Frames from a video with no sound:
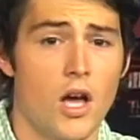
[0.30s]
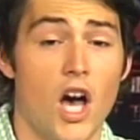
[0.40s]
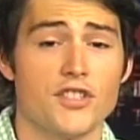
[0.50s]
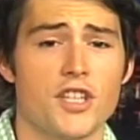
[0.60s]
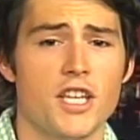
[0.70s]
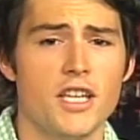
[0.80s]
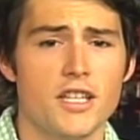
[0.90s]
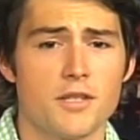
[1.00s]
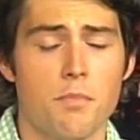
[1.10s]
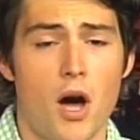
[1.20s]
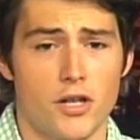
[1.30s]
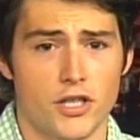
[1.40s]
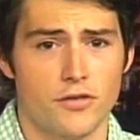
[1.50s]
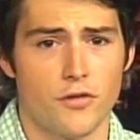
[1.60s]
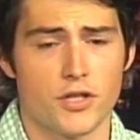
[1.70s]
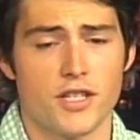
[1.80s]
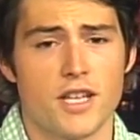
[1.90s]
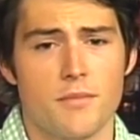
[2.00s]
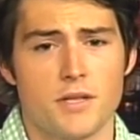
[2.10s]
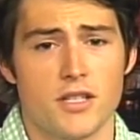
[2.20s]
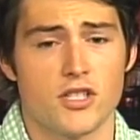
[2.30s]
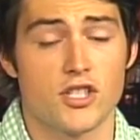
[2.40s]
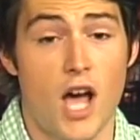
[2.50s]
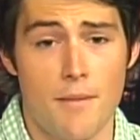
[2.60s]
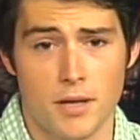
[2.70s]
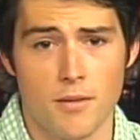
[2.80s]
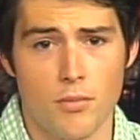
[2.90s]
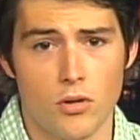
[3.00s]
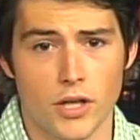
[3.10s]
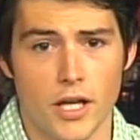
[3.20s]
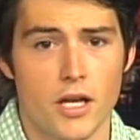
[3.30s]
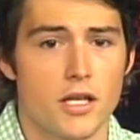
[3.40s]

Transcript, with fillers: A teen is punished for his attempt at stopping a bully.